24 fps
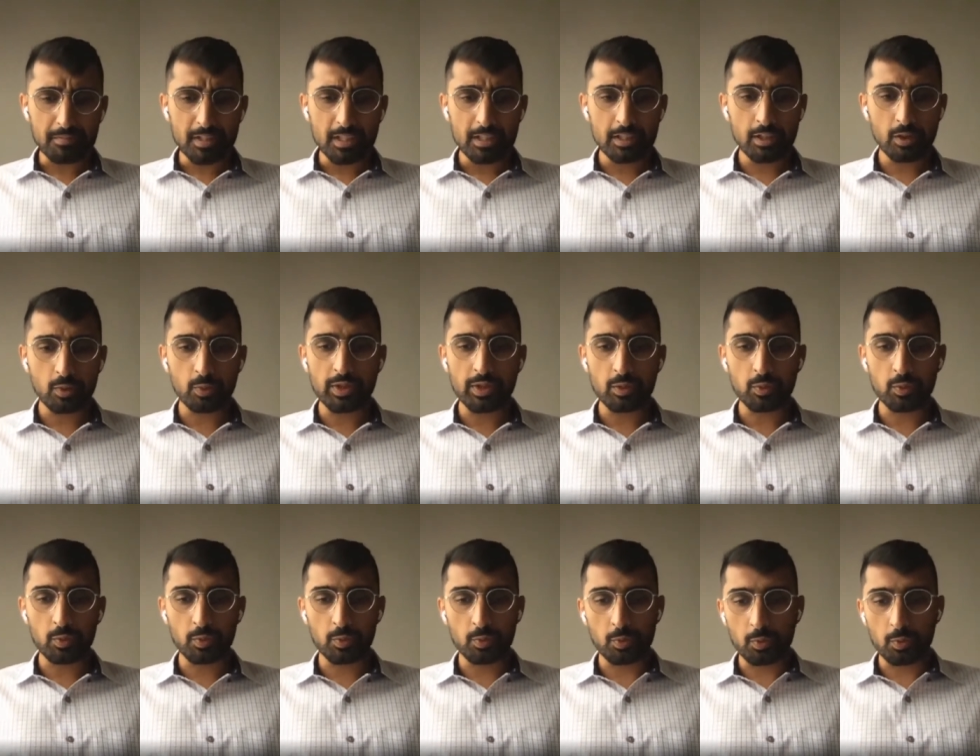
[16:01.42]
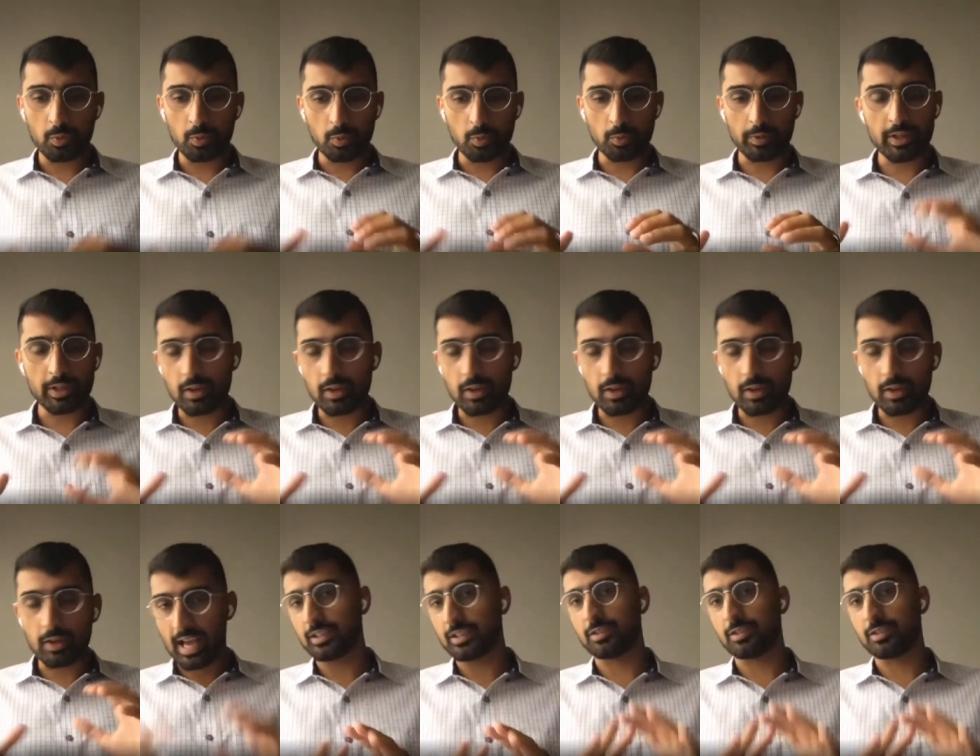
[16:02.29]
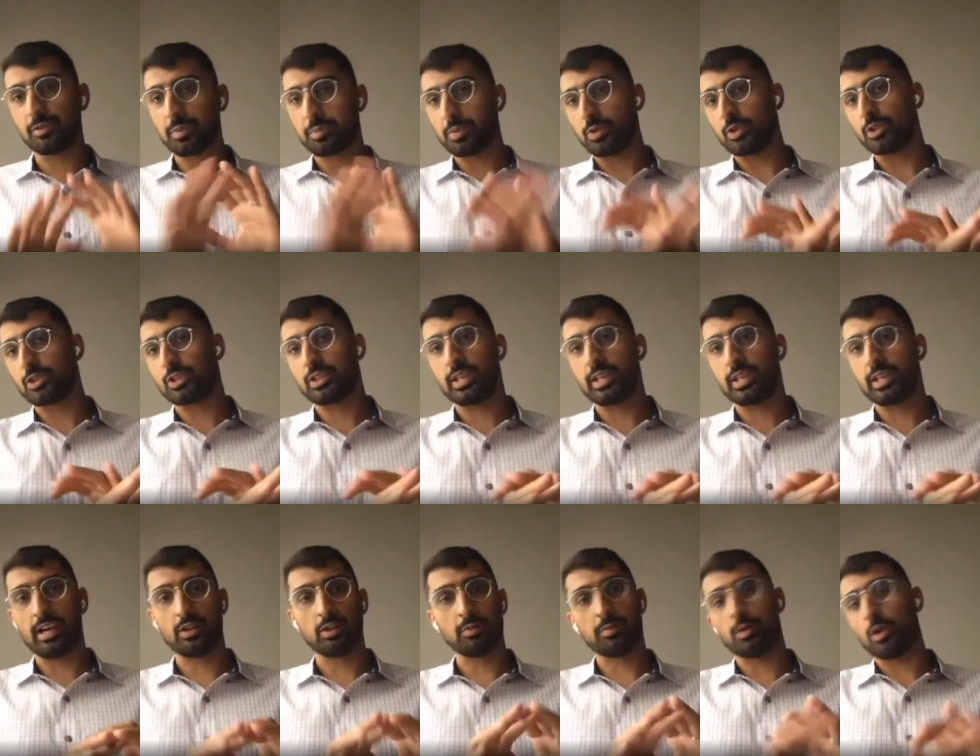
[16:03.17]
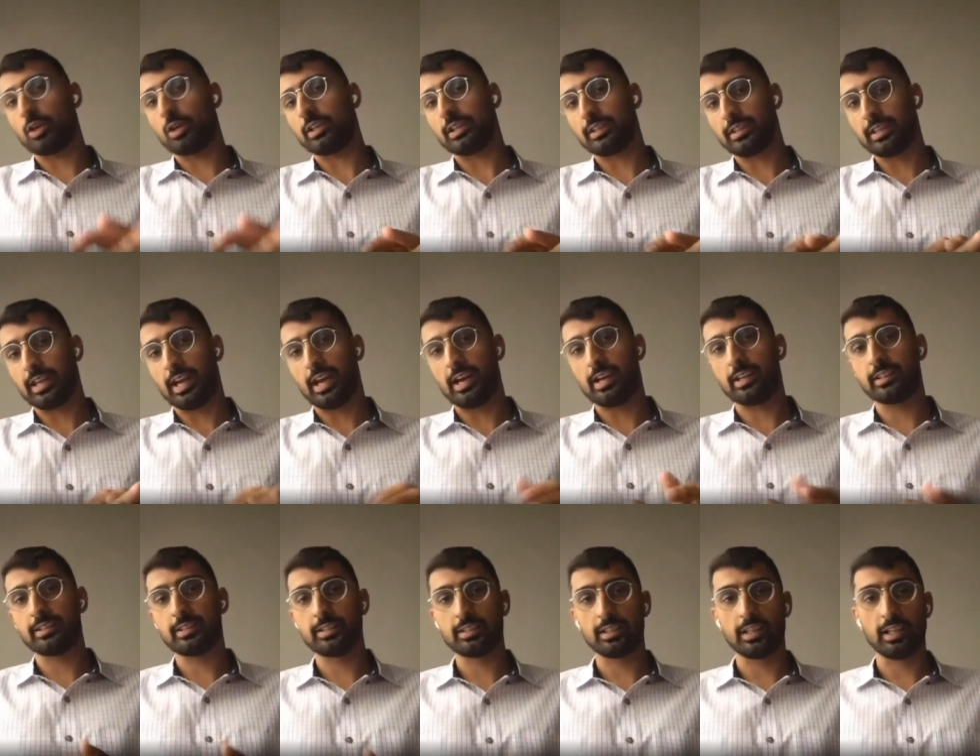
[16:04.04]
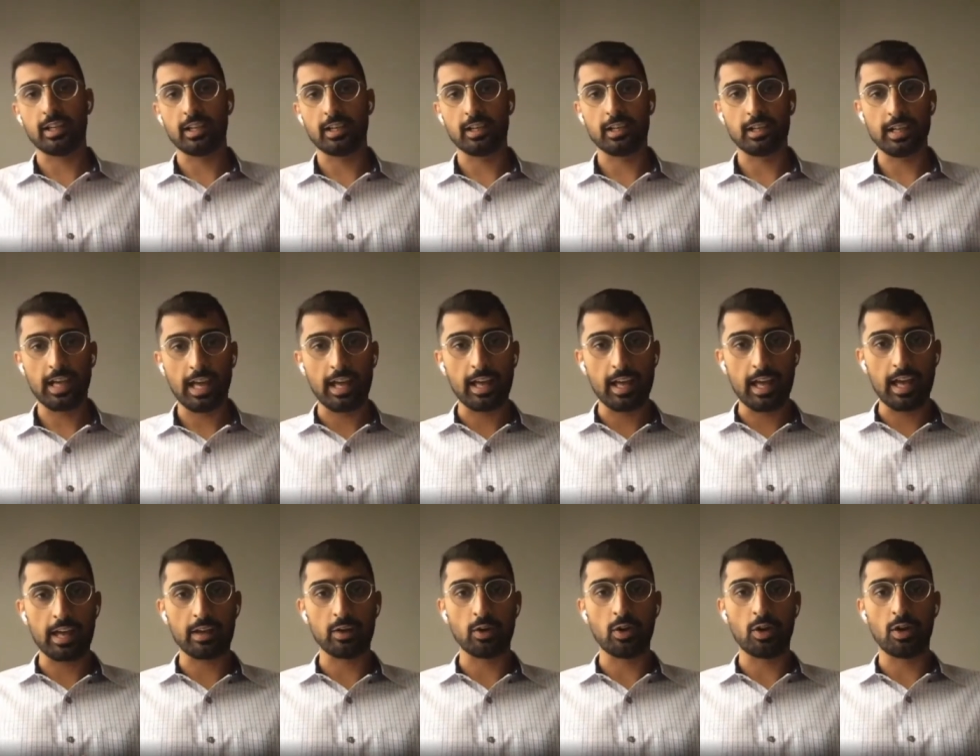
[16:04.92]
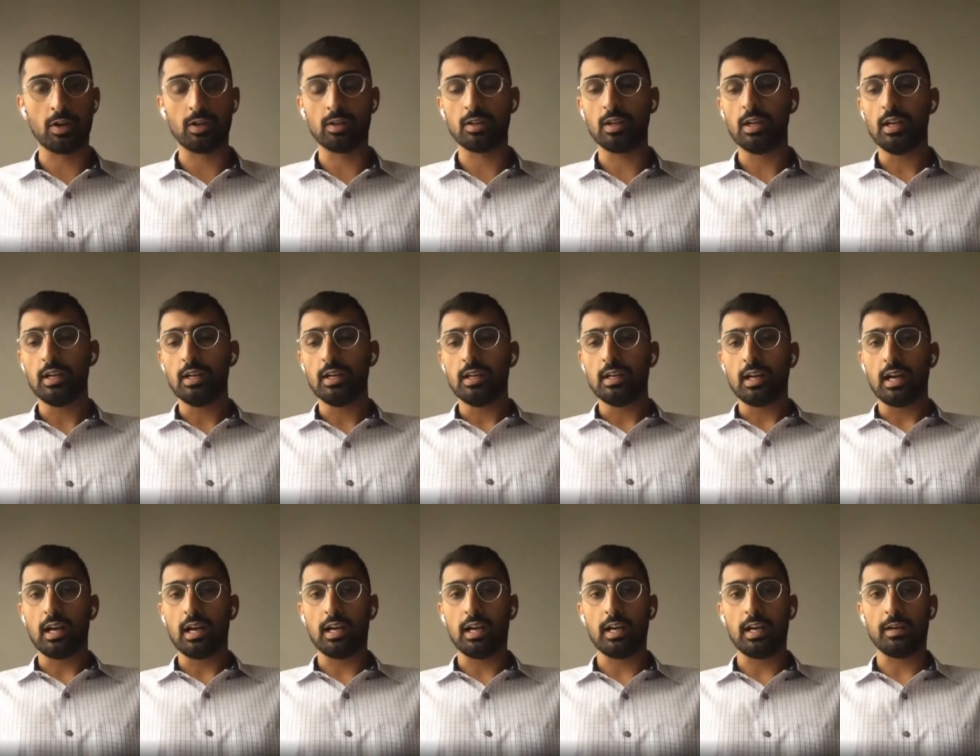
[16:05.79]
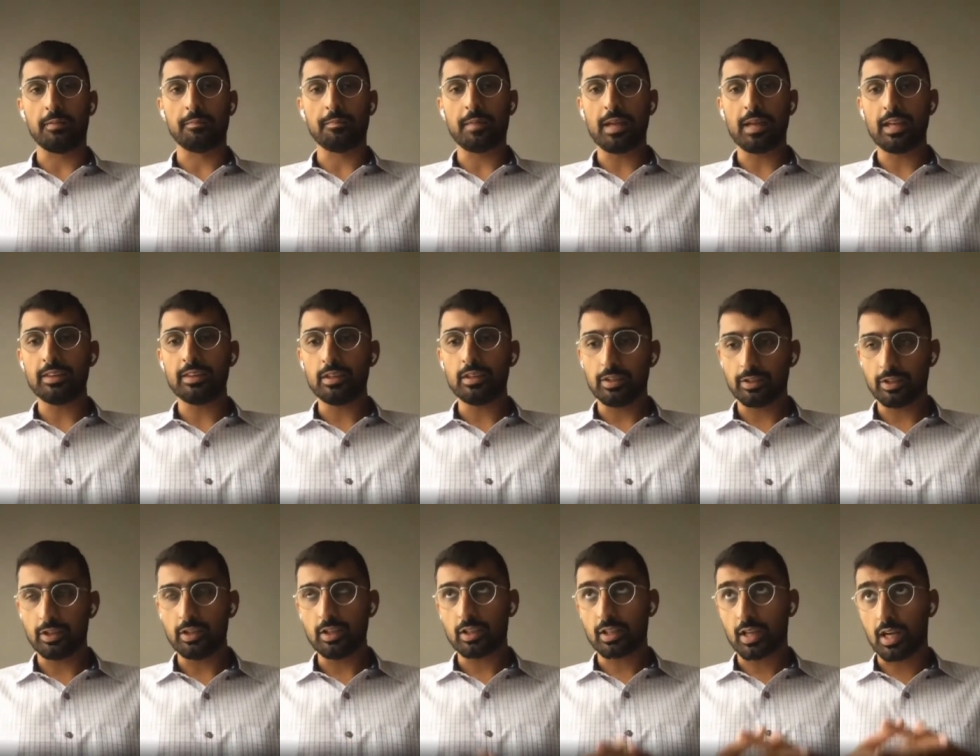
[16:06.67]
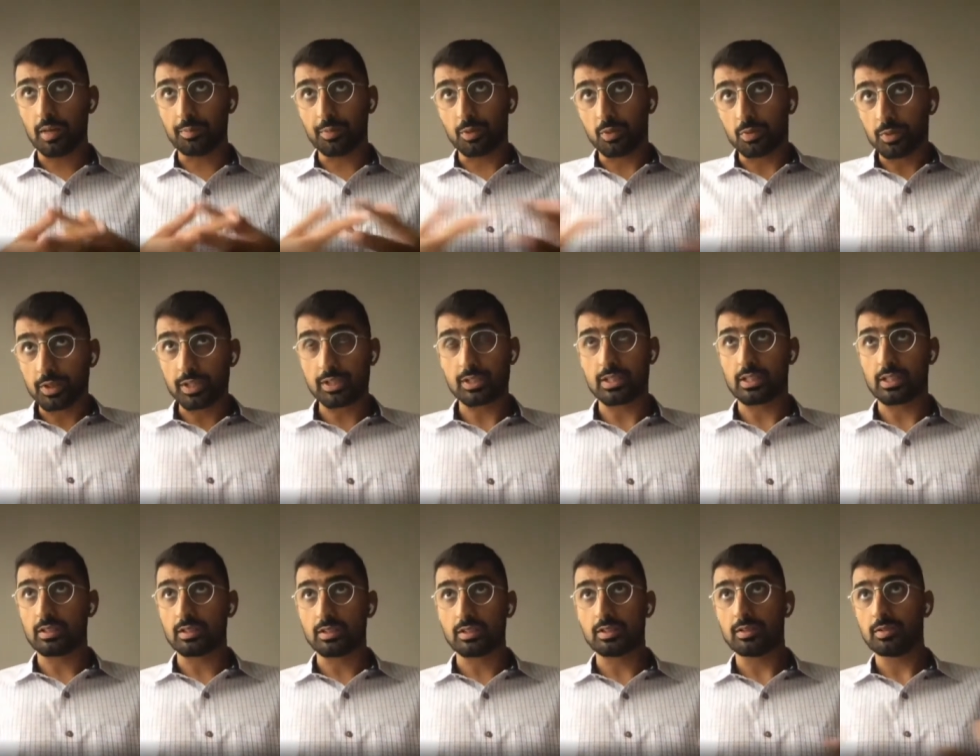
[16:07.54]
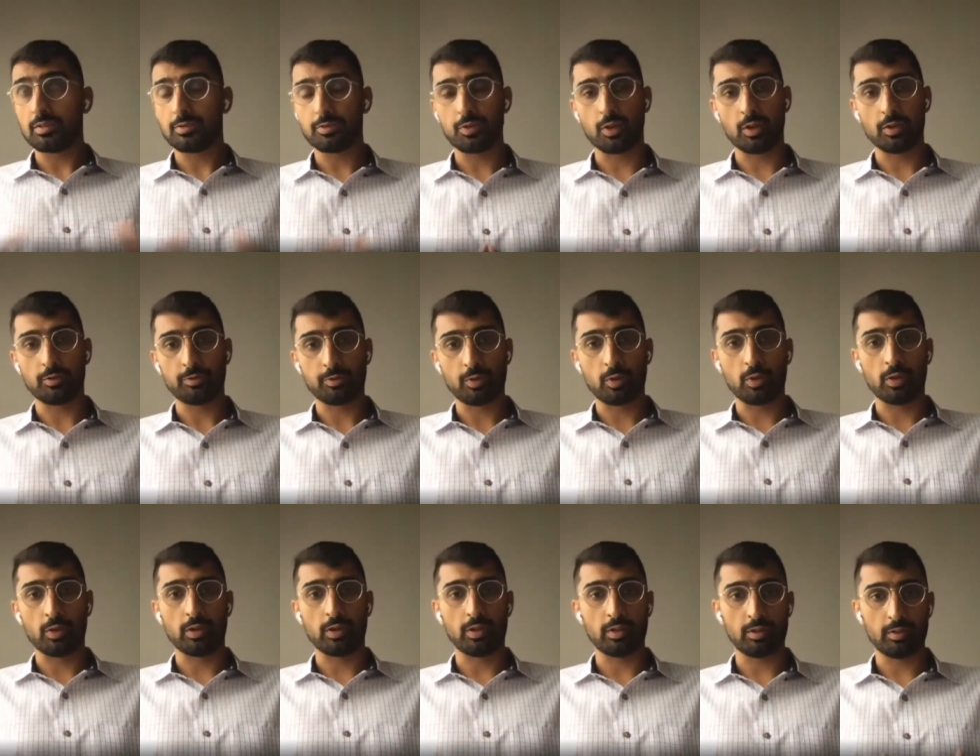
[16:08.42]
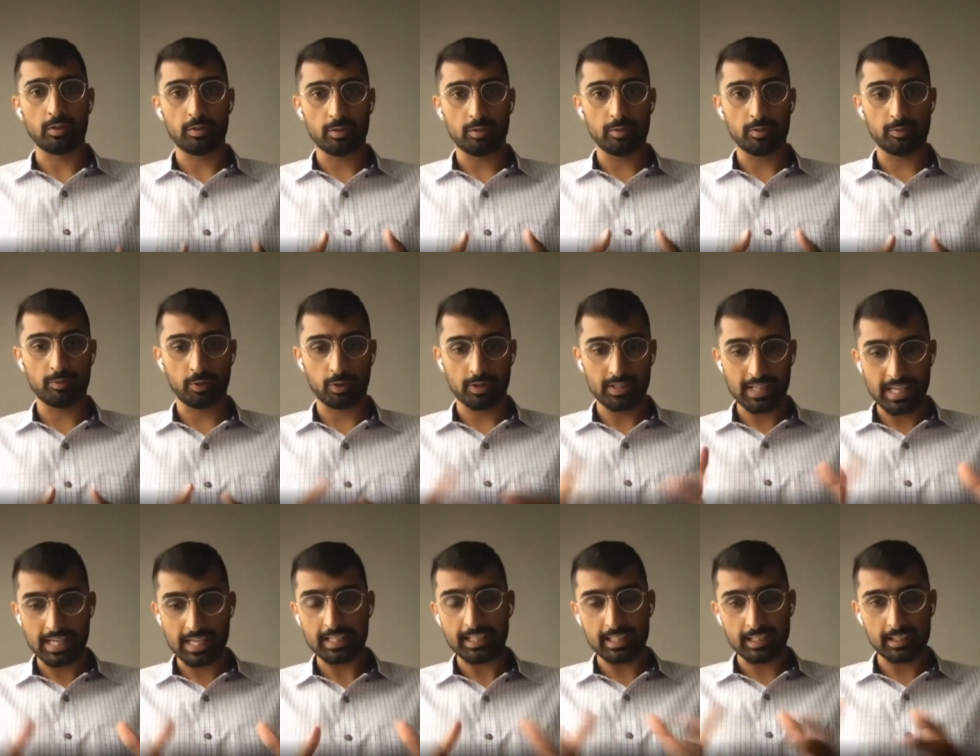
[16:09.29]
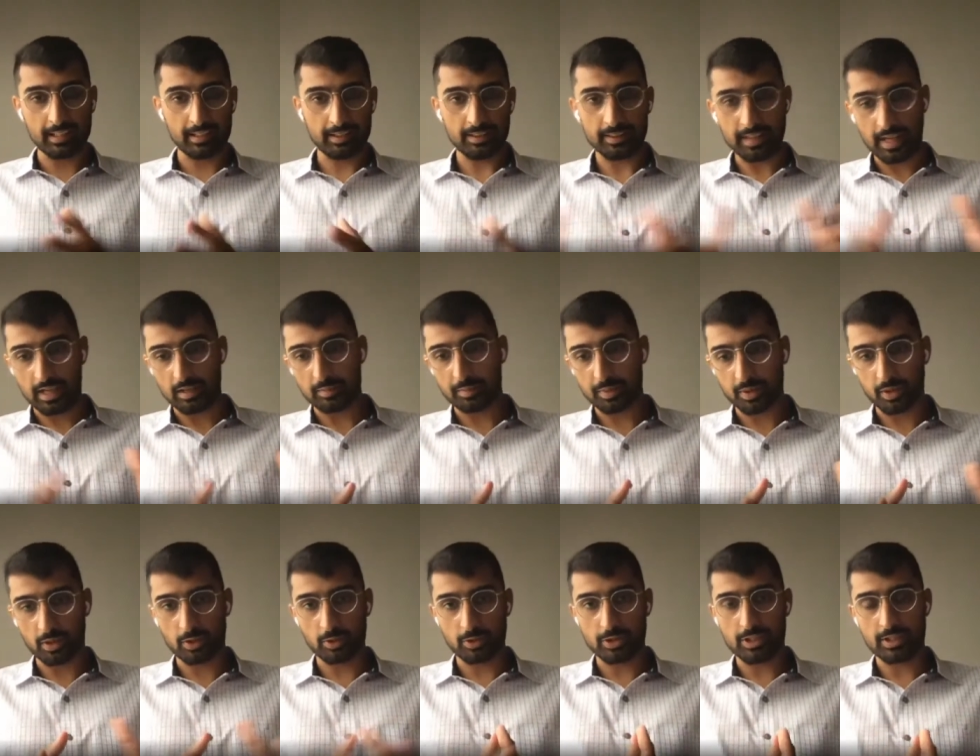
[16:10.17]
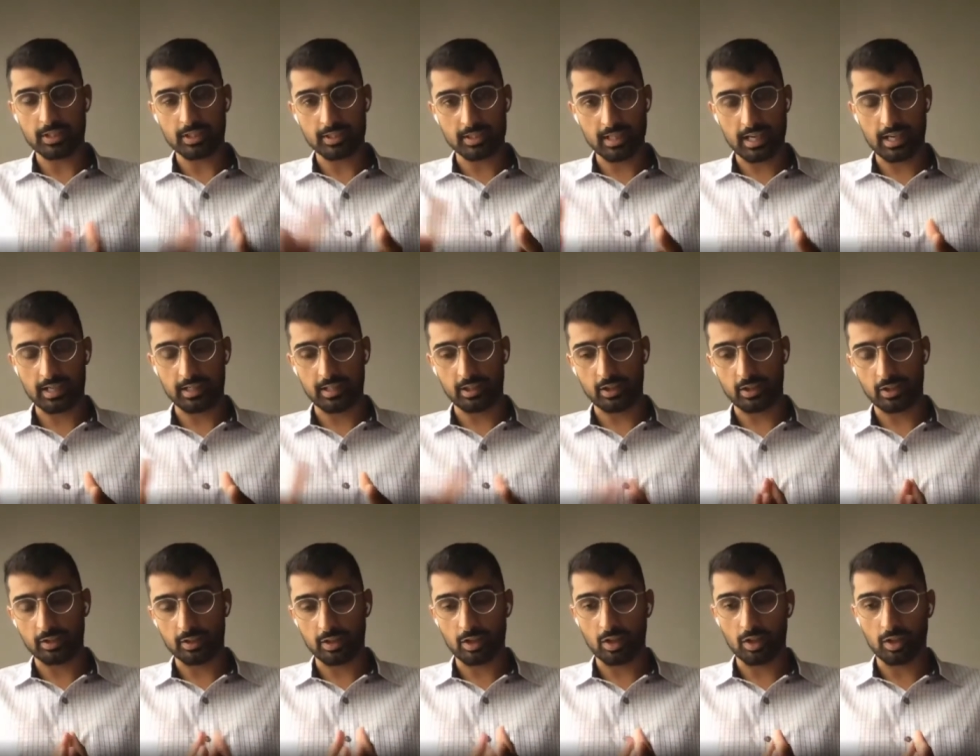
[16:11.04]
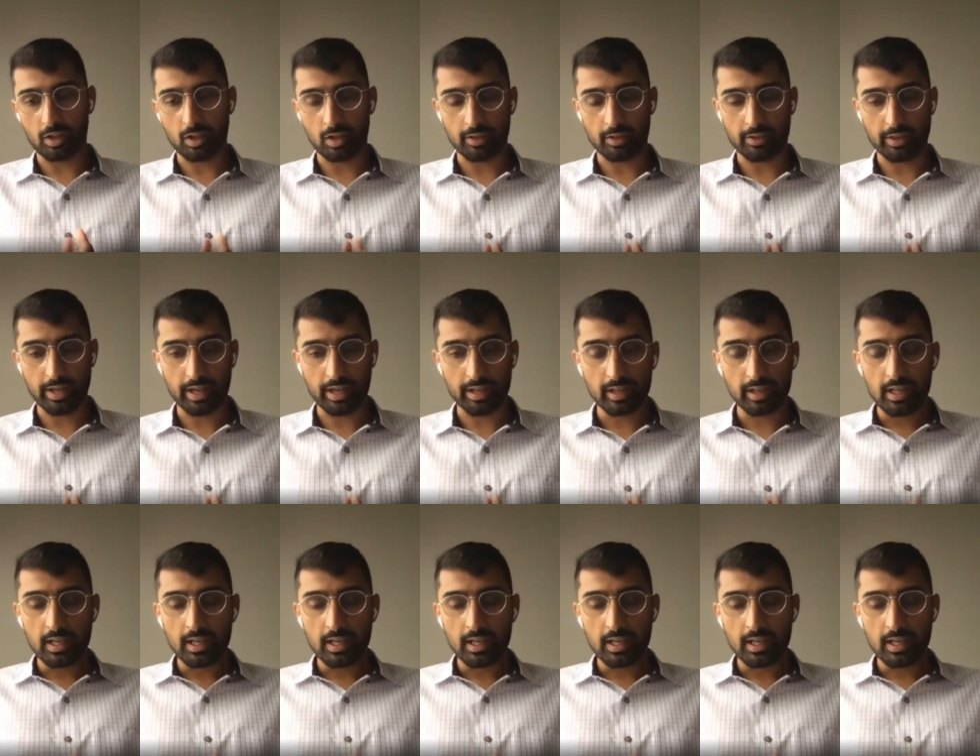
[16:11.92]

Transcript: We don't actively push that or market that at all. And there are a couple reasons for taking that approach and deciding on that.